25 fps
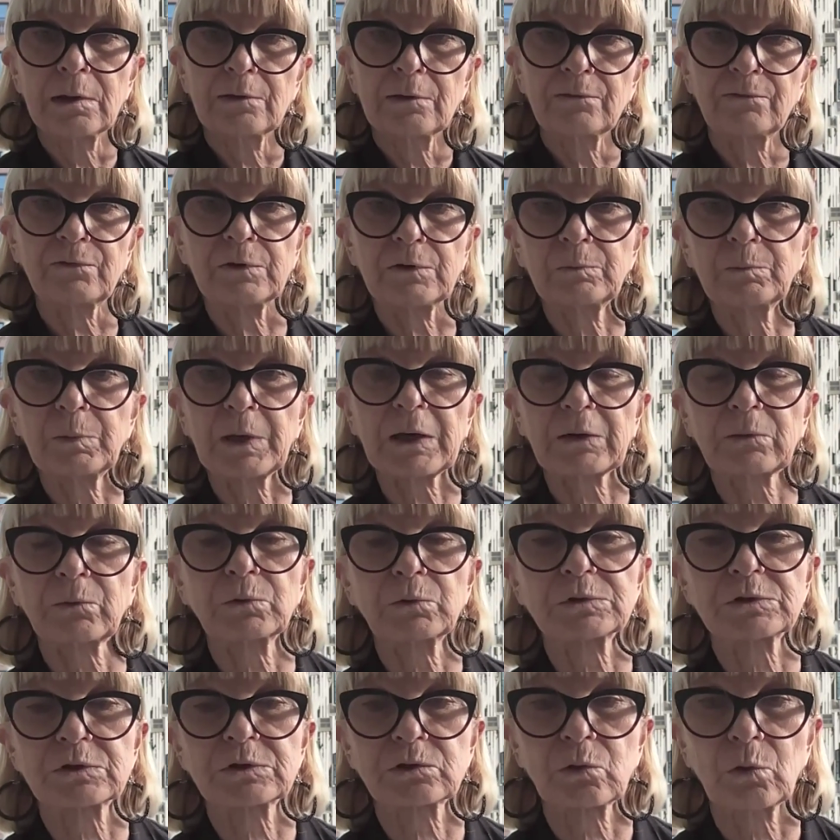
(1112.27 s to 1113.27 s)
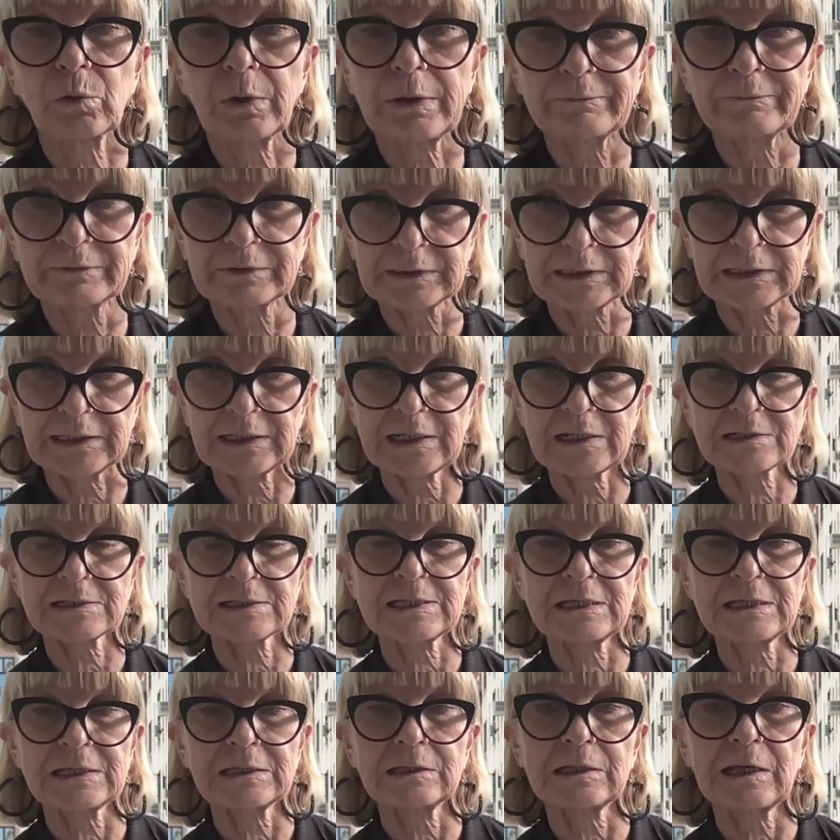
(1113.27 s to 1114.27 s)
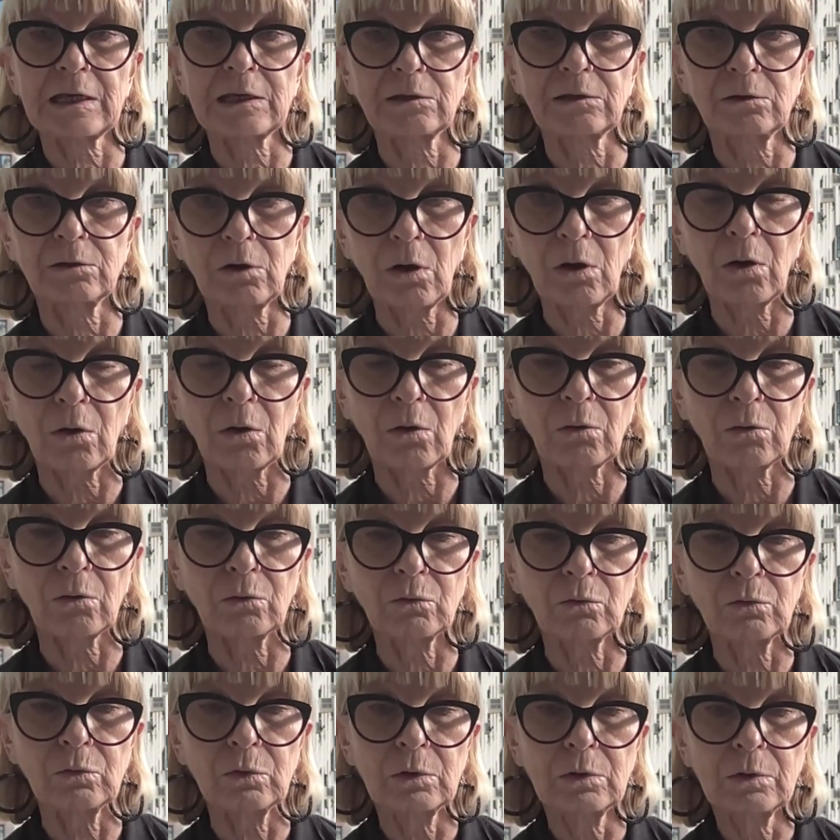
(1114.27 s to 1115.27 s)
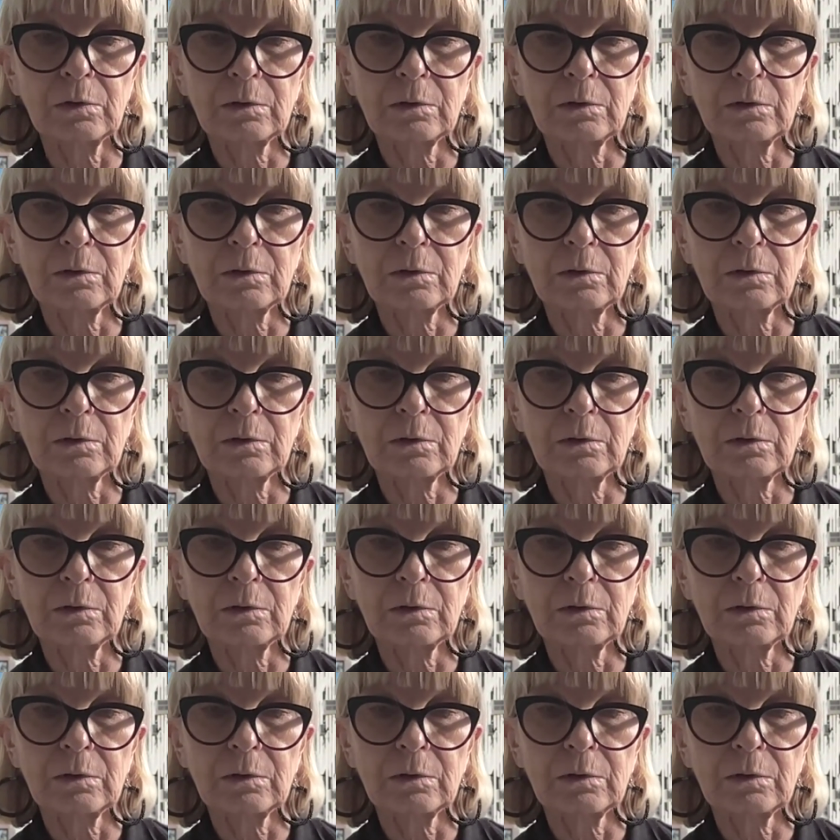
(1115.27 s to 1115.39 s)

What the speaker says: feedback whatsoever. And the next thing they know,